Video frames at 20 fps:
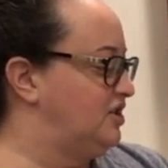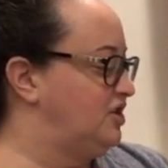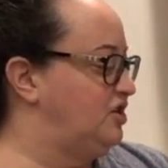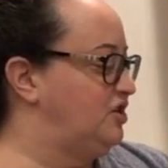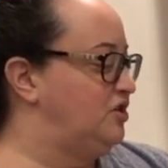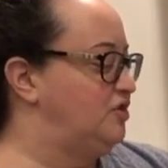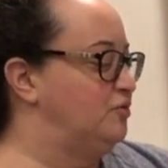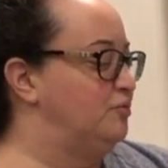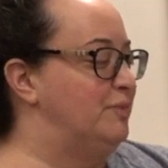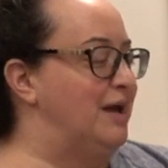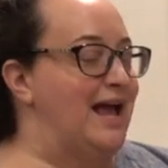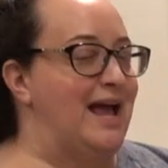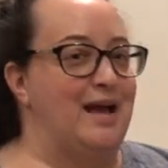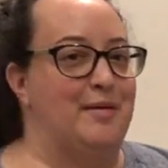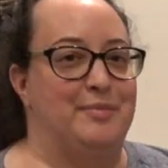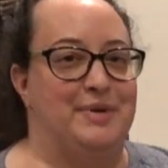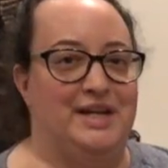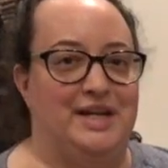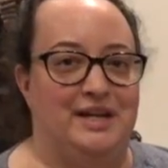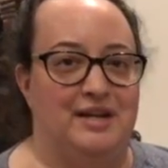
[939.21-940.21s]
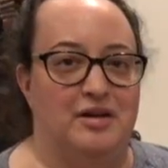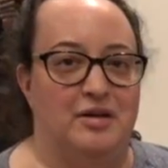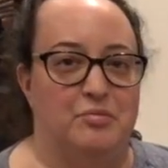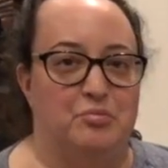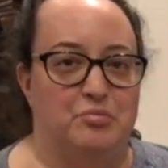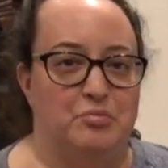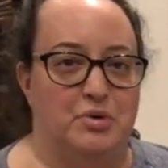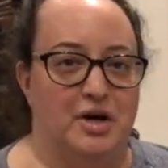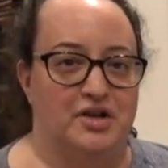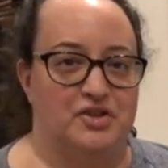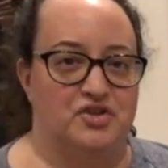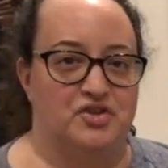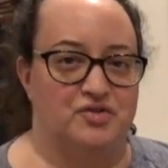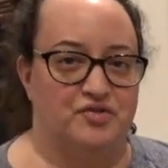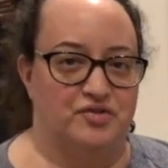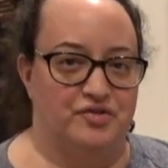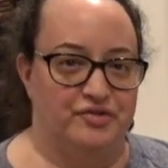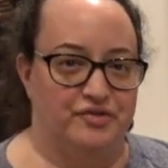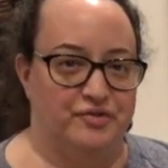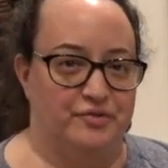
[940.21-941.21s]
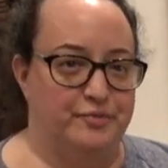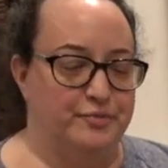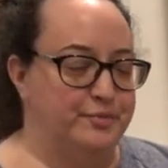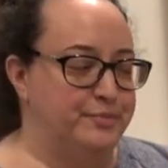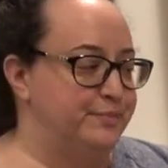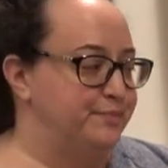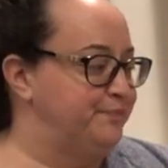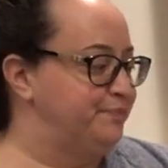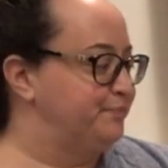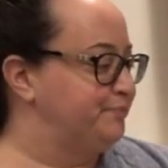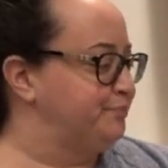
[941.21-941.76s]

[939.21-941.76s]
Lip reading: umami mushroom